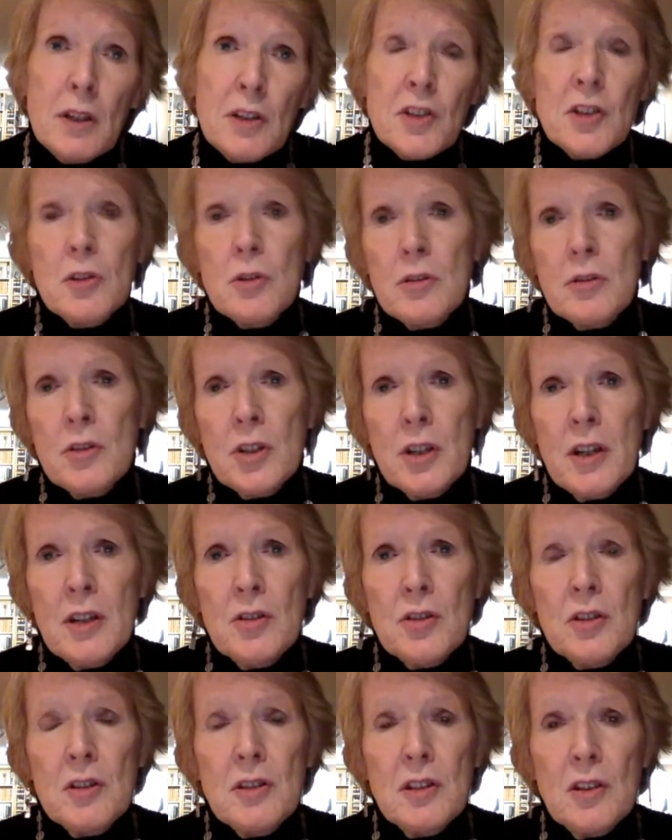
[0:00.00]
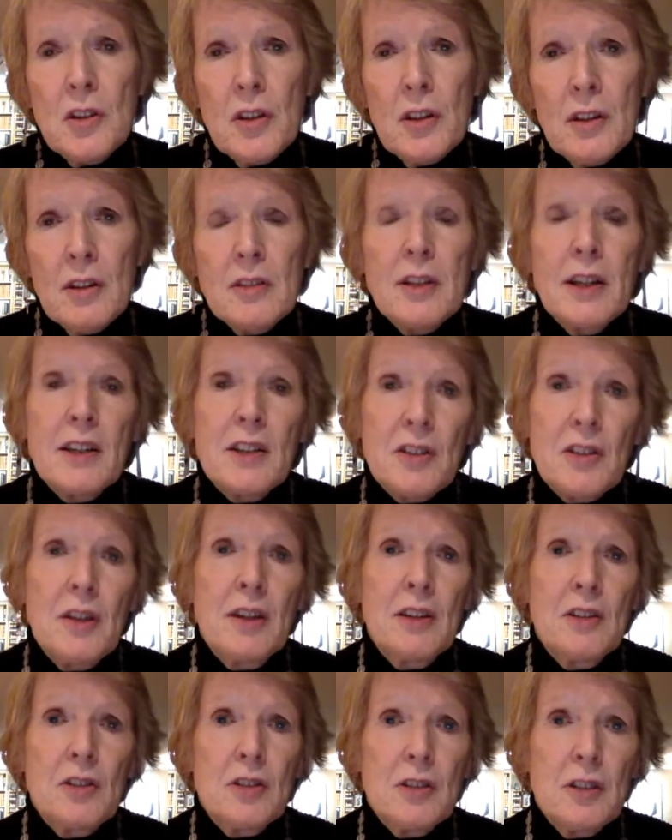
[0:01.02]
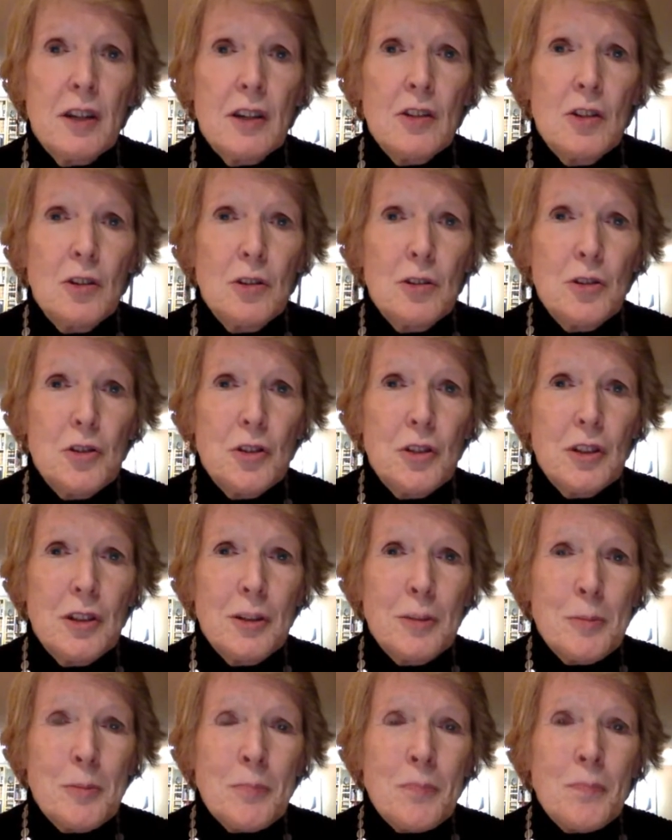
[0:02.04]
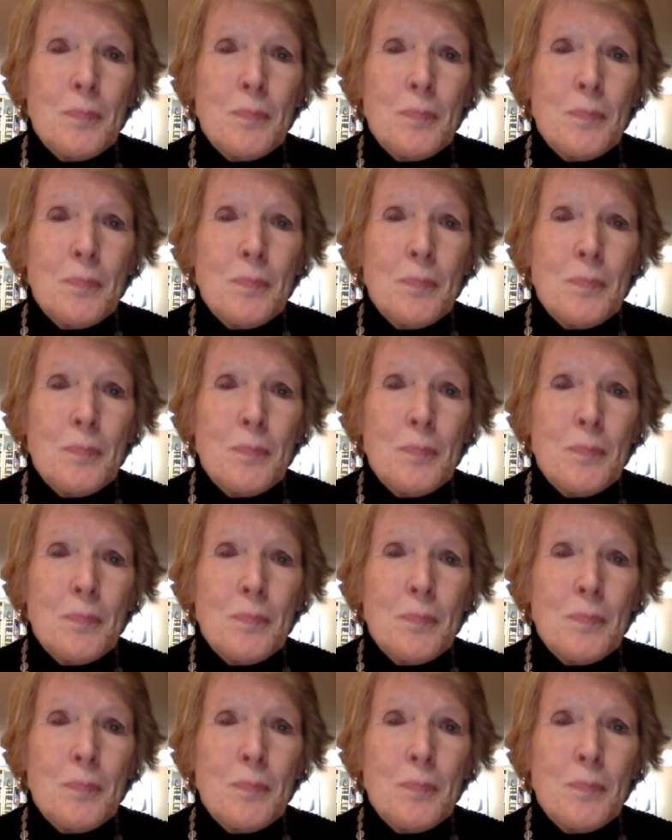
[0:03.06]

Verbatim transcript: And so can changes in things like science and technology.